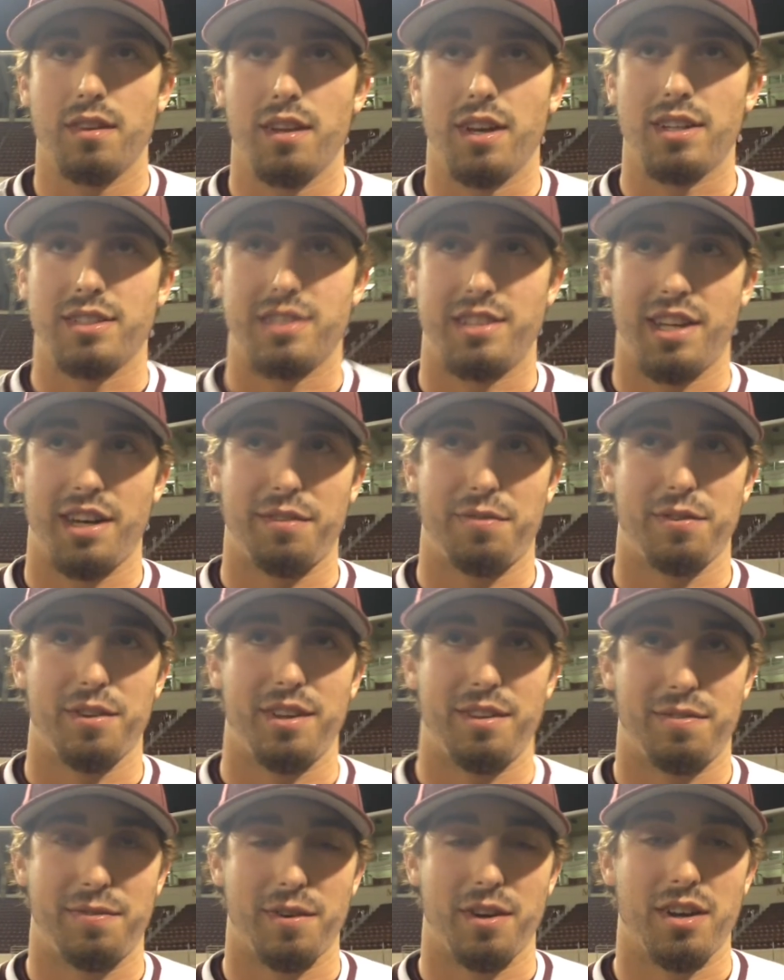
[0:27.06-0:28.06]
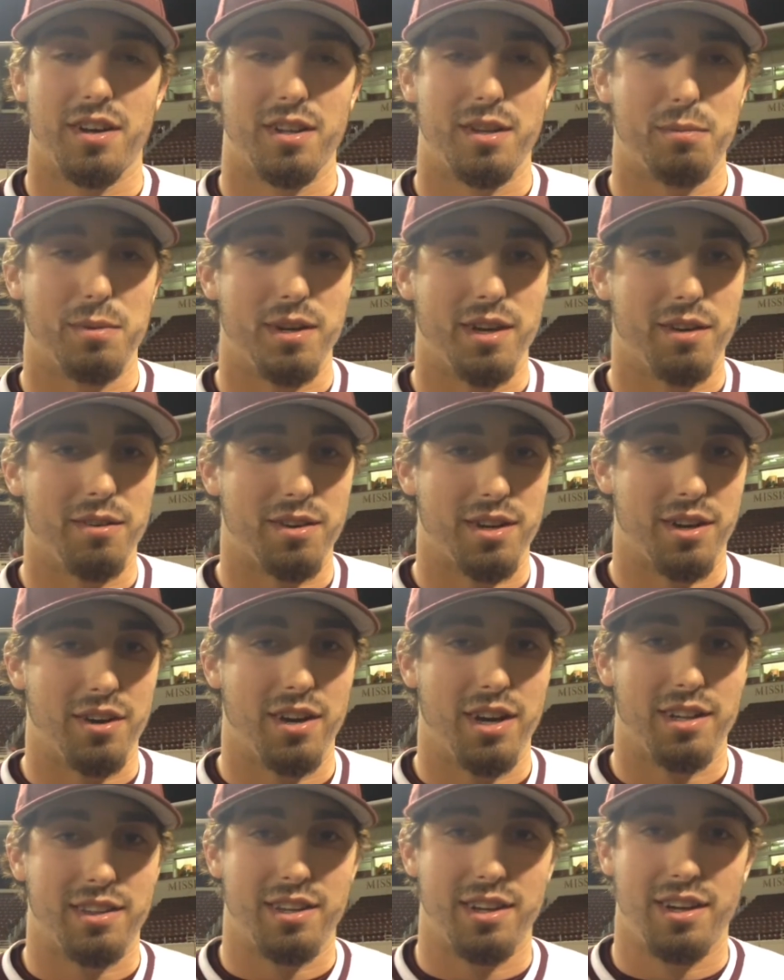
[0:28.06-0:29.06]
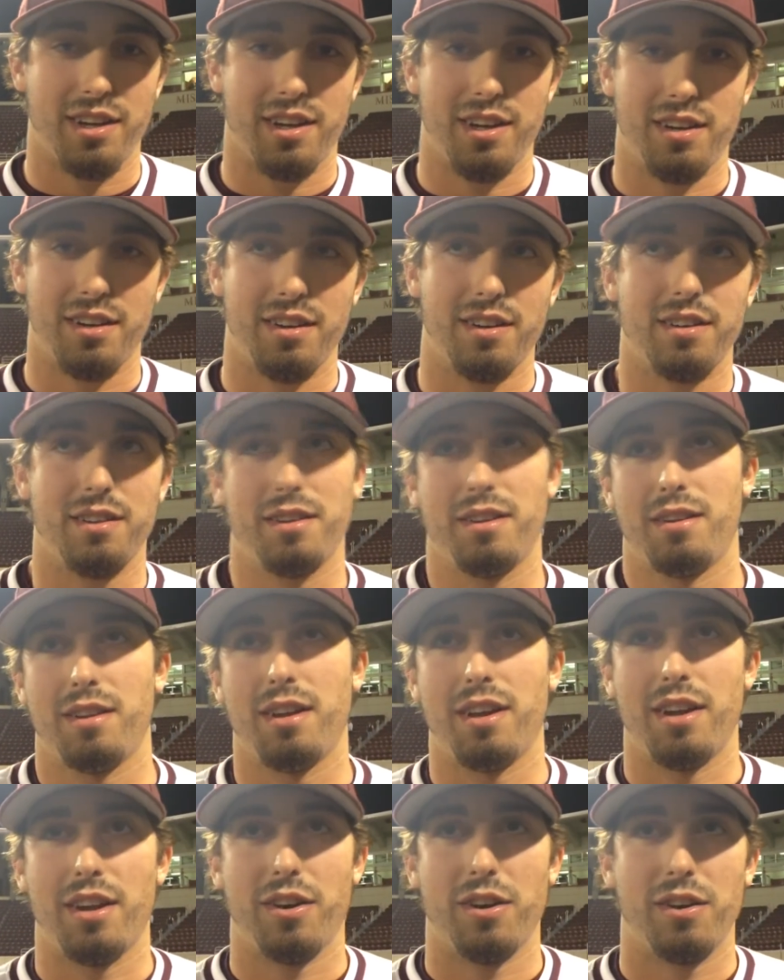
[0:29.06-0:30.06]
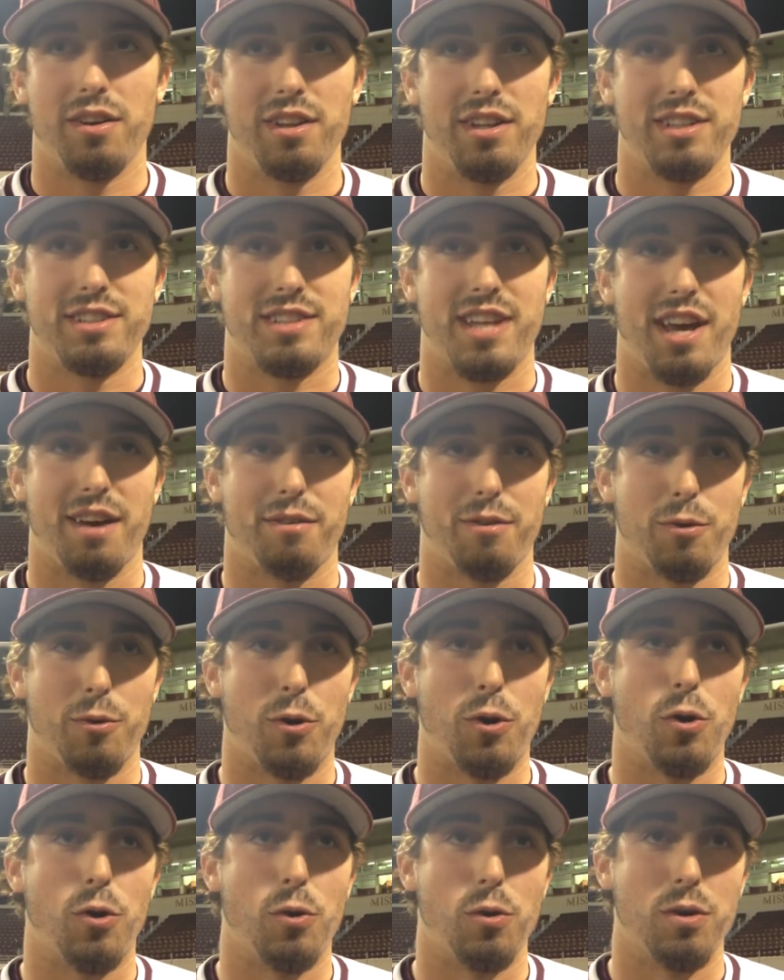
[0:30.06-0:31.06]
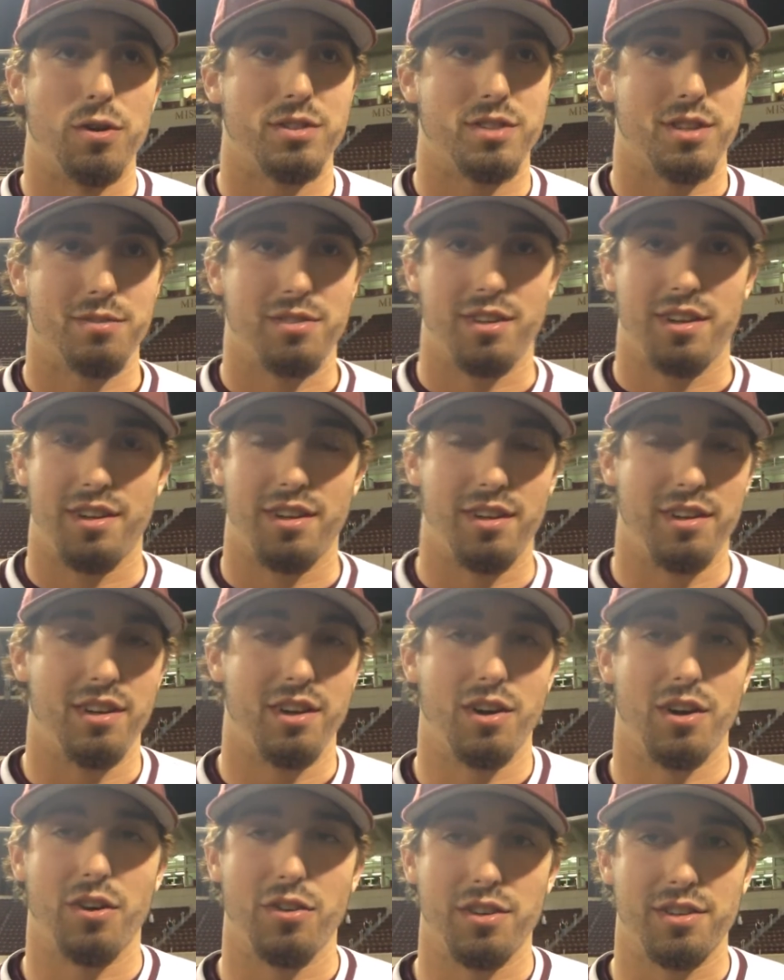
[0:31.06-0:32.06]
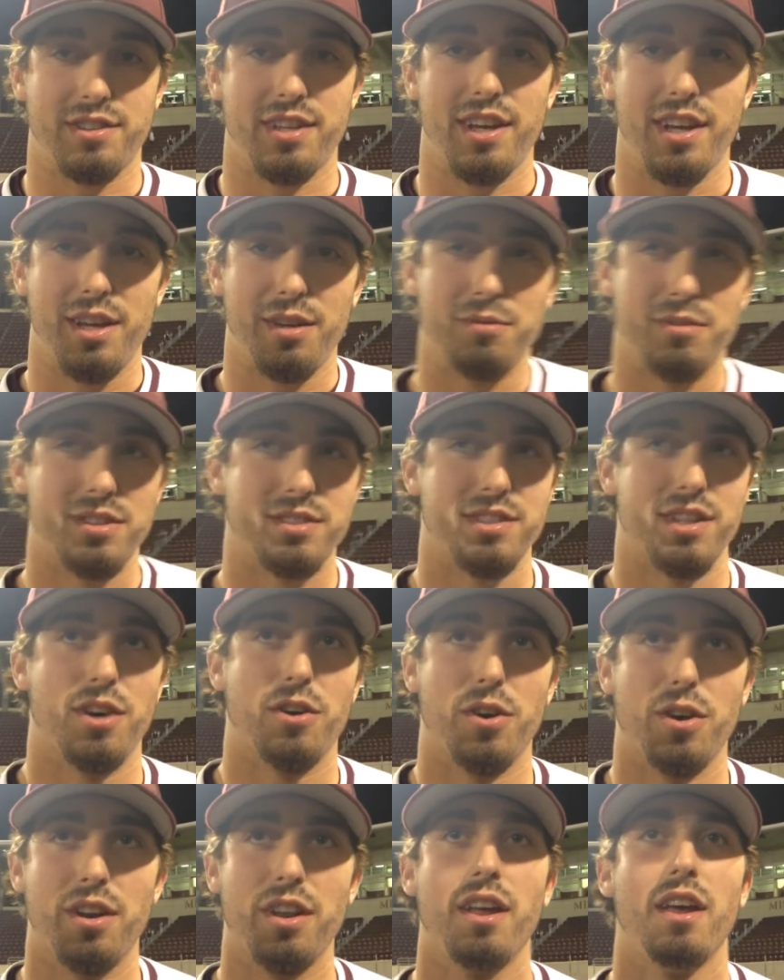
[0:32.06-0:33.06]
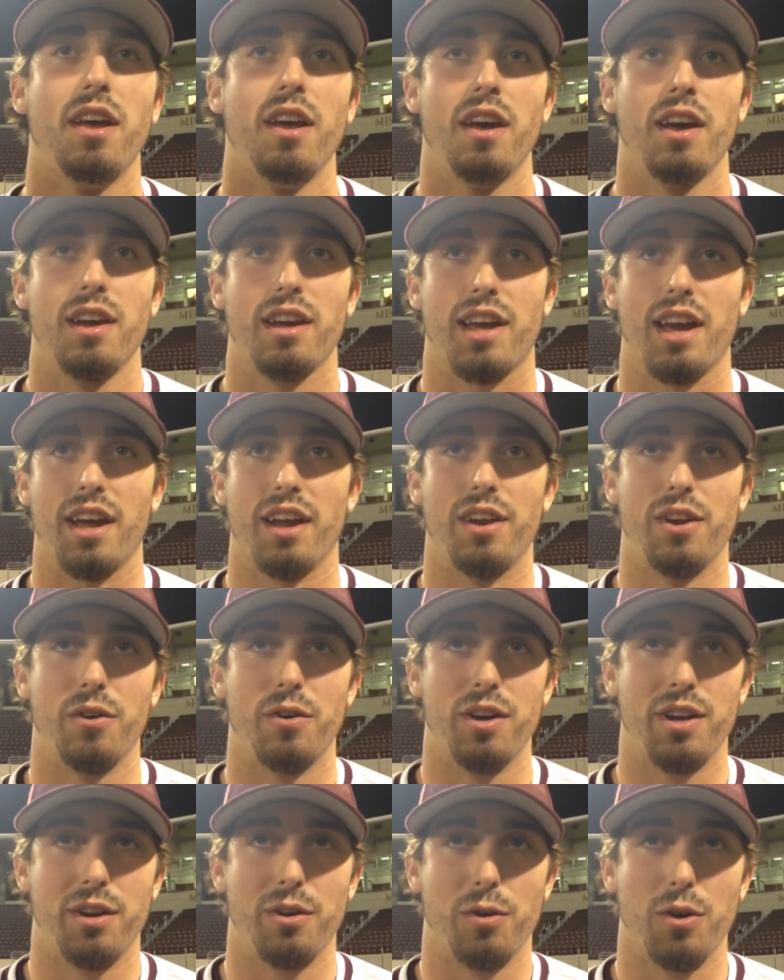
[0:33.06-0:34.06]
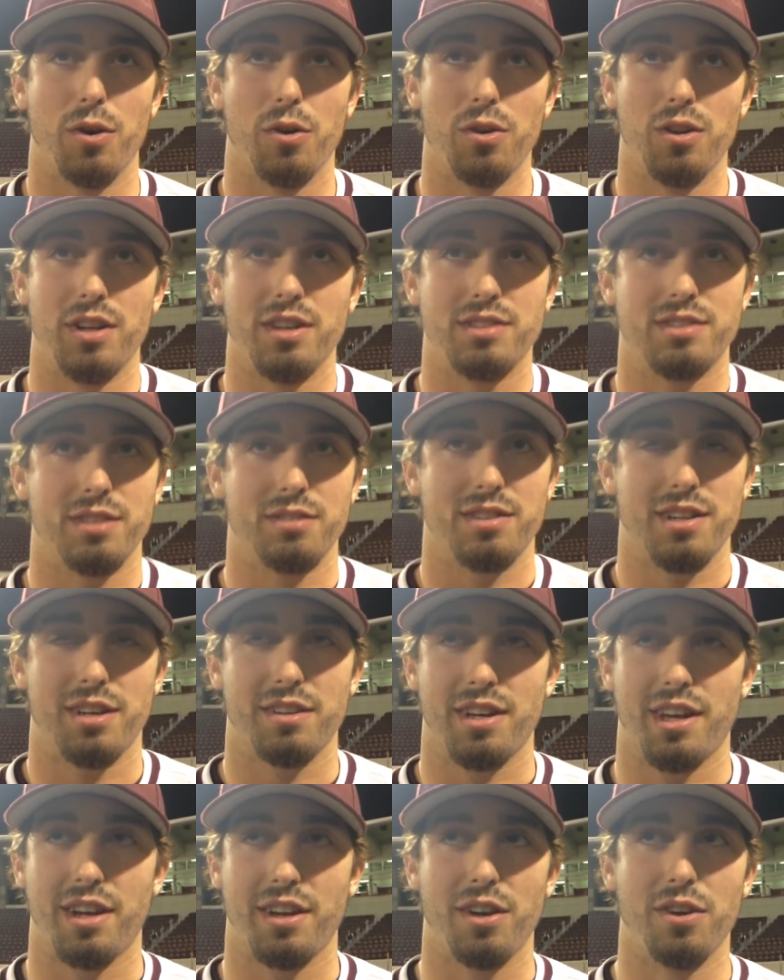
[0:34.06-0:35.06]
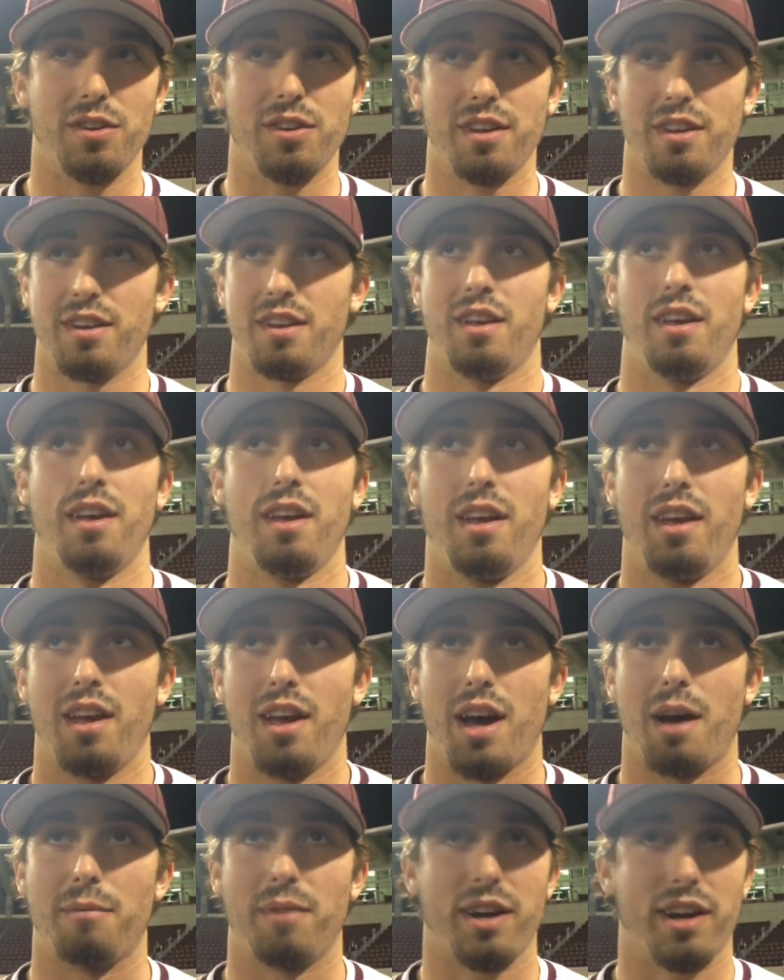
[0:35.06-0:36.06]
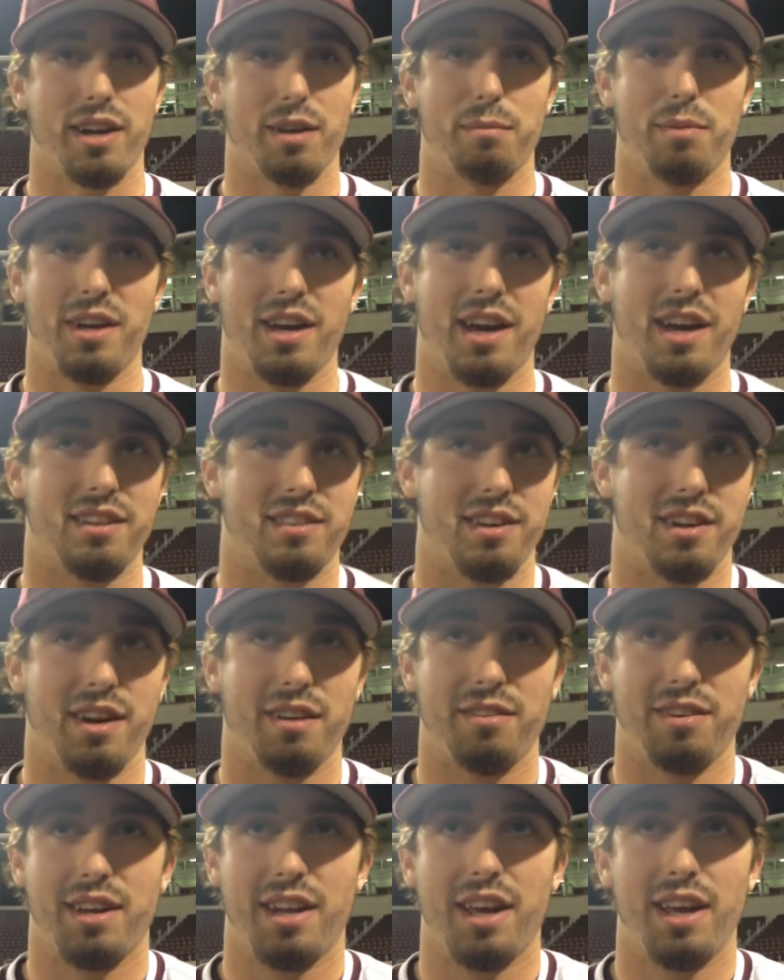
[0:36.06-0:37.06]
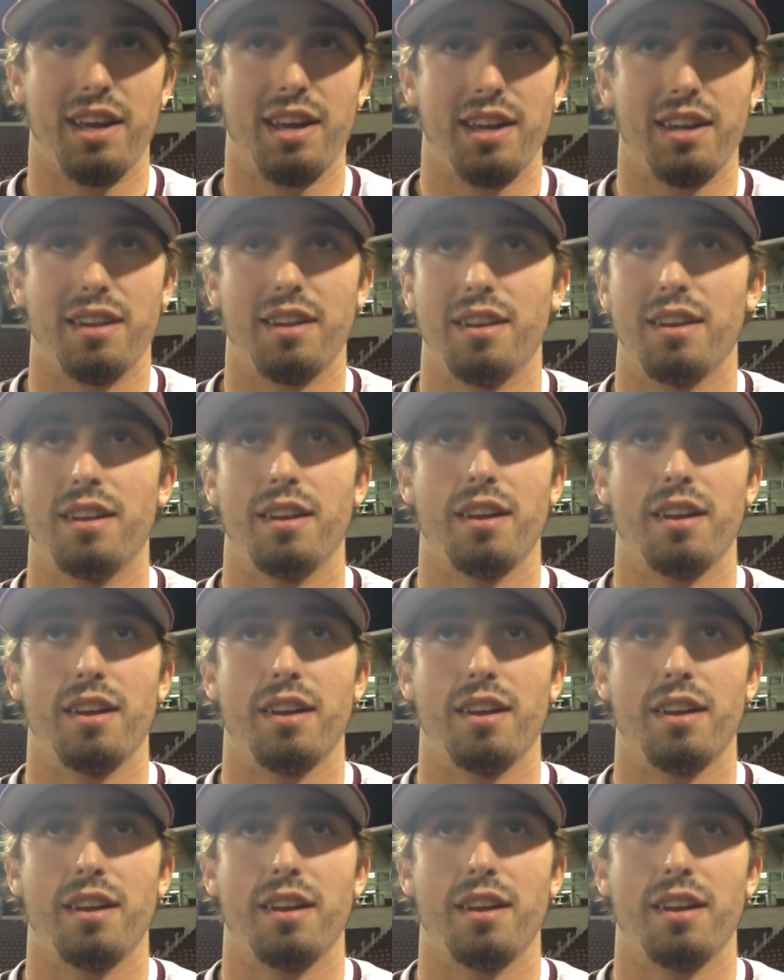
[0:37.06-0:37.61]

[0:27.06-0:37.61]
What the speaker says: It's definitely fun to be able to go out there and, I know, at least have a role or something, you know, on the team, just knowing what your role is. Sometimes I know that I'm not going to be out there every day, and